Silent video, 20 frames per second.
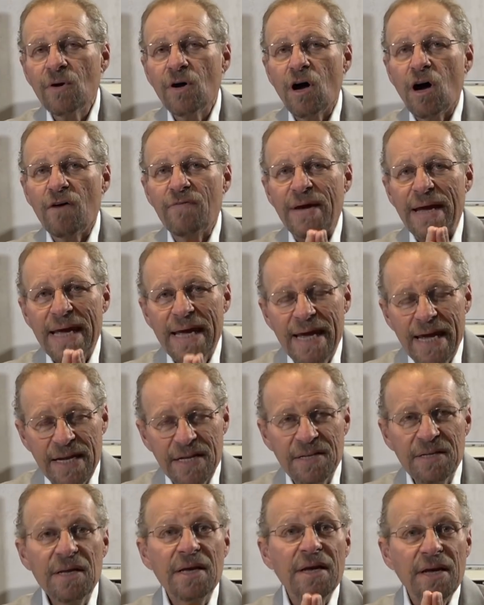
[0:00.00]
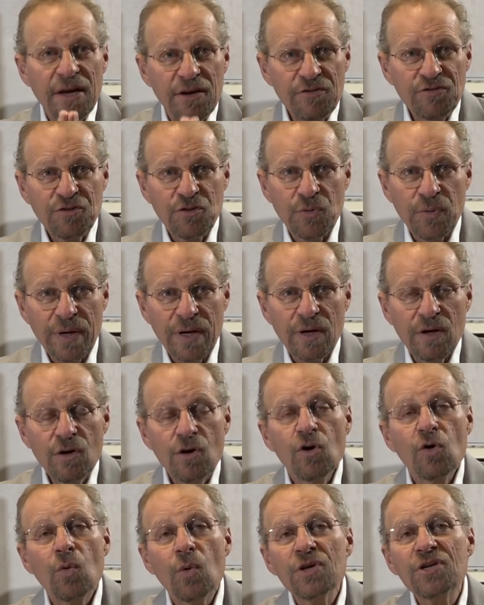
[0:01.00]
of a hidden history,
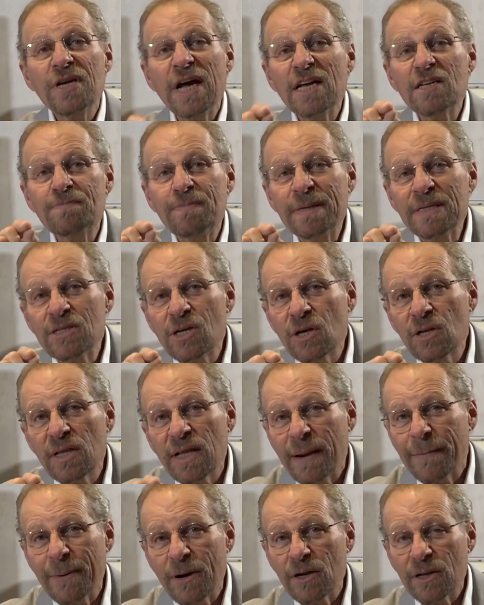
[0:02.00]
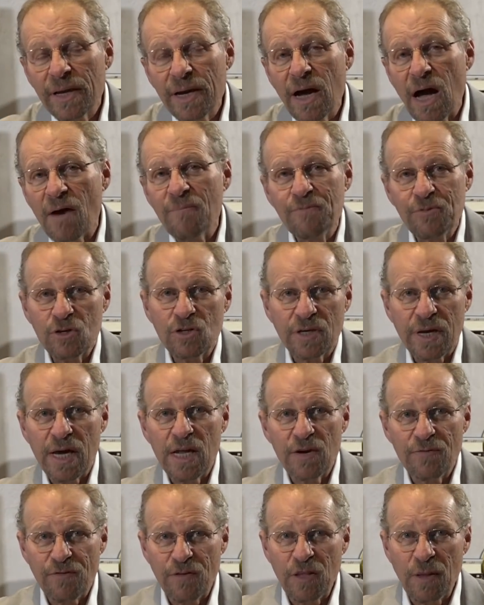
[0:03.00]
which has been deliberately
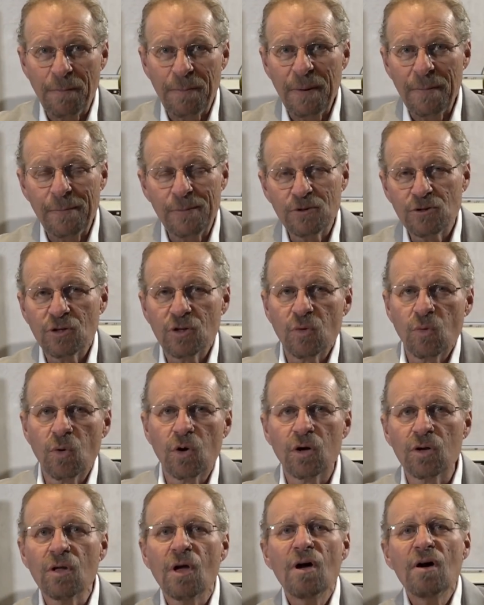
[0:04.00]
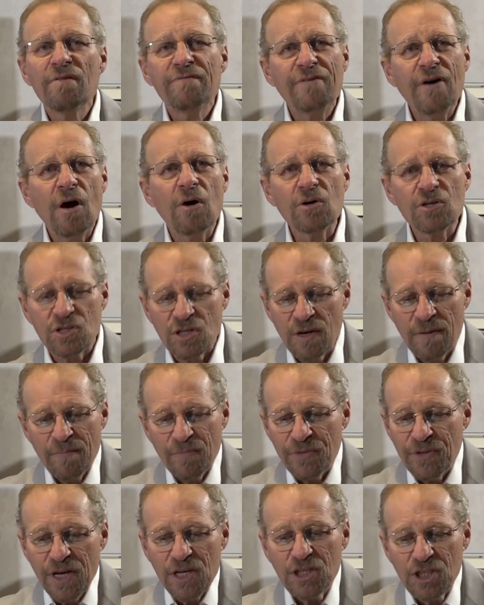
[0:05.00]
obfuscated from the peoples of the world. Folks,
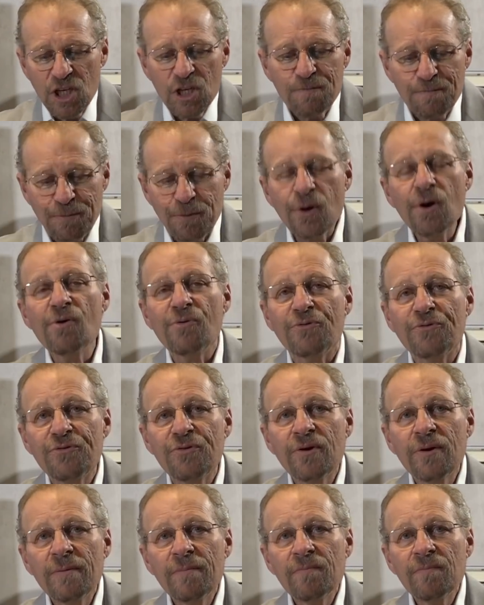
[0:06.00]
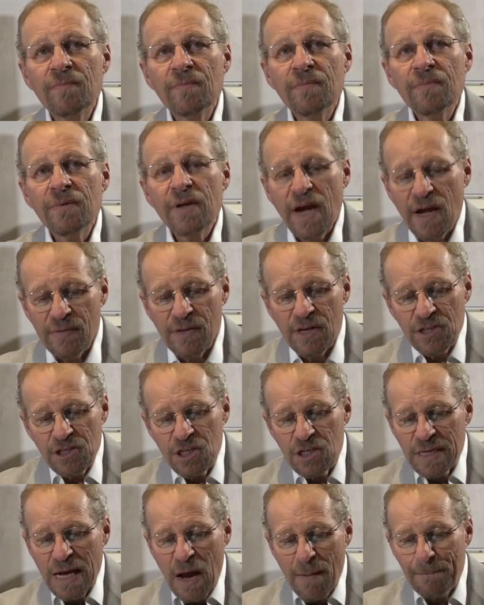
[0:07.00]
this is proof. And this
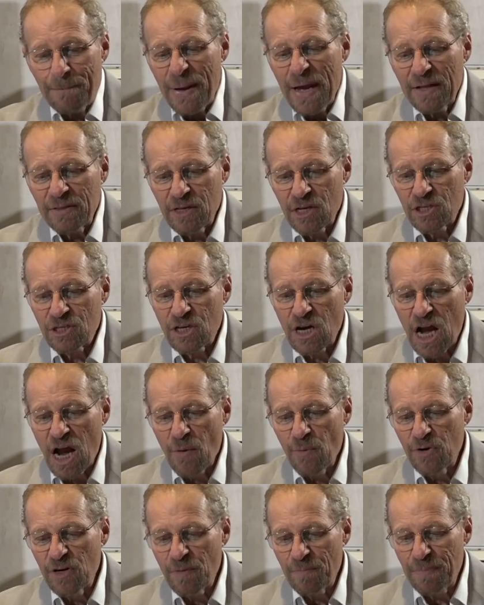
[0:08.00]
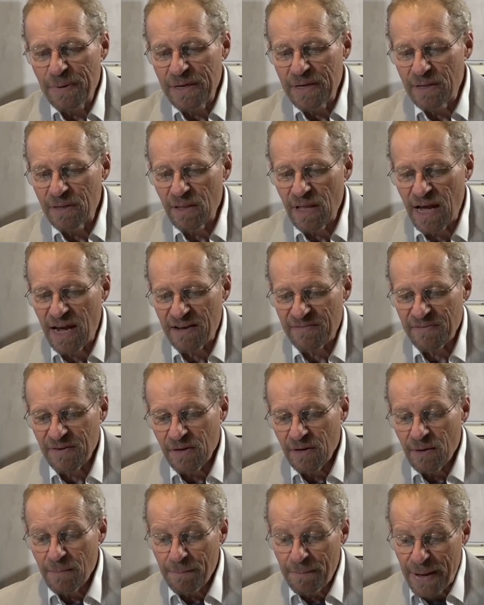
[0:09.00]
is how big this guy would have been in life.
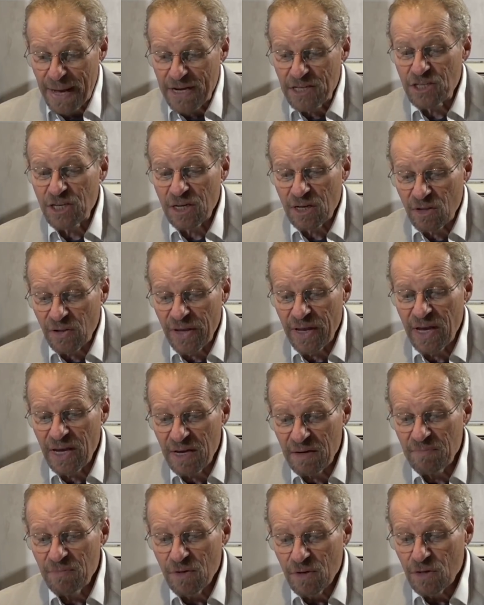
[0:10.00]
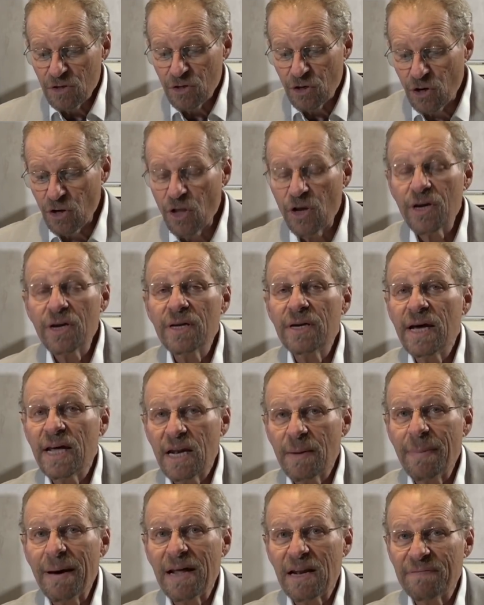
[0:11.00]
Basically, you're looking at
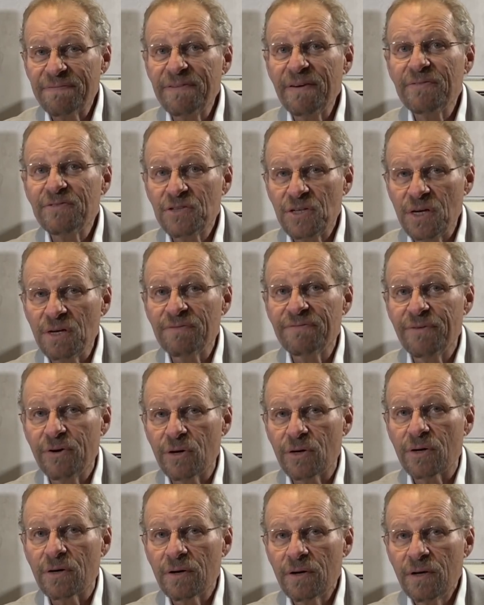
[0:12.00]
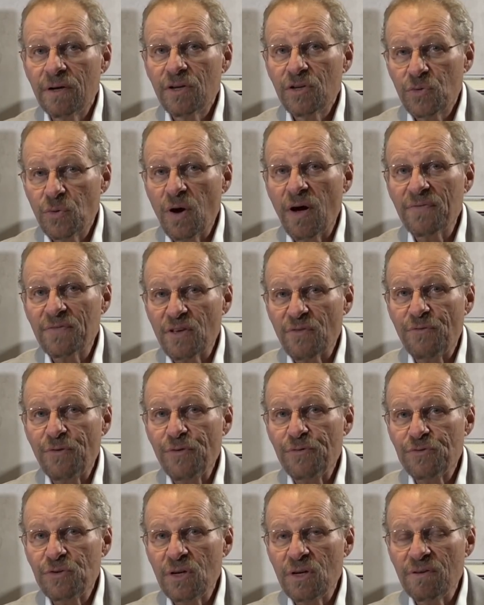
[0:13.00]
about a 15-footer. 12 to
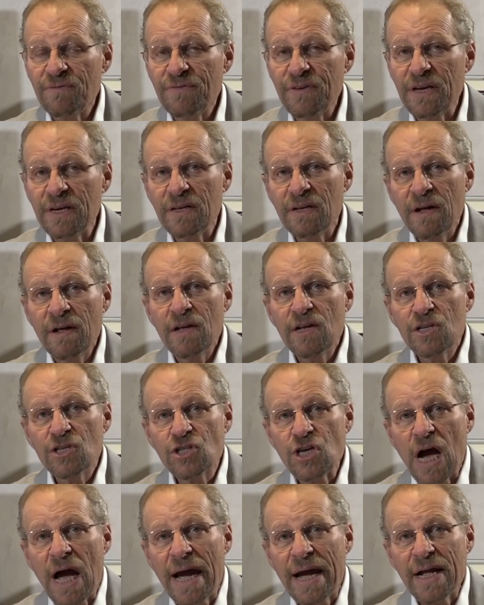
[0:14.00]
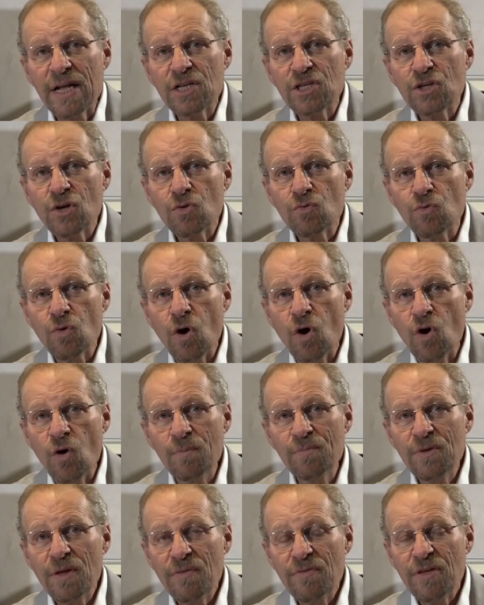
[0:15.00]
15 feet. Giants
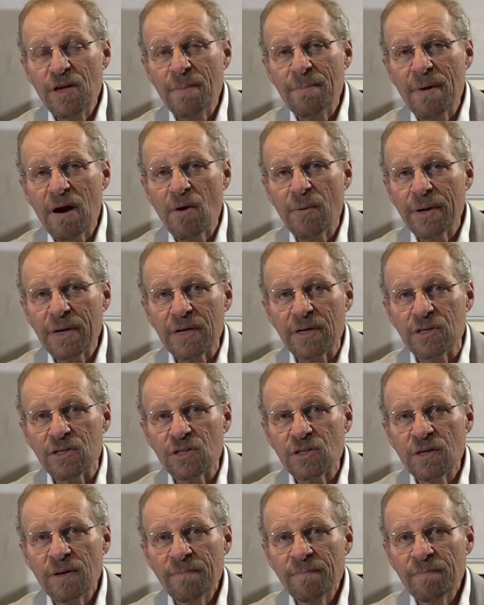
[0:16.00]
roam the Americas.